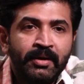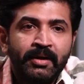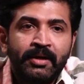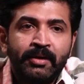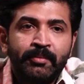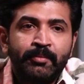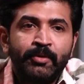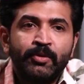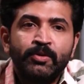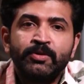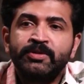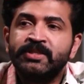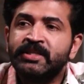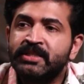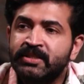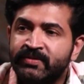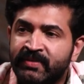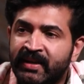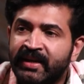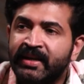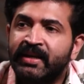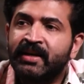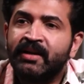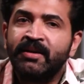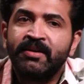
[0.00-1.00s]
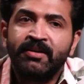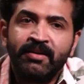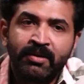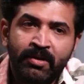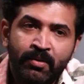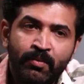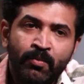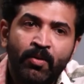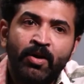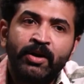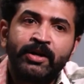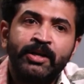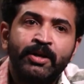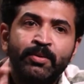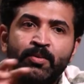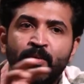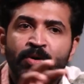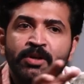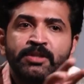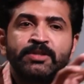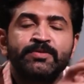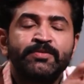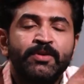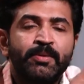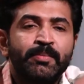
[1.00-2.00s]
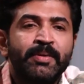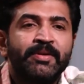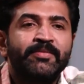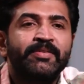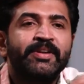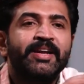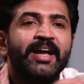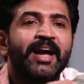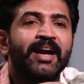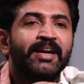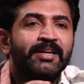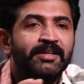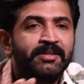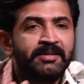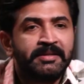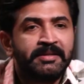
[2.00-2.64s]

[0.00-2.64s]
Because he is very clear on what he wants from every actor.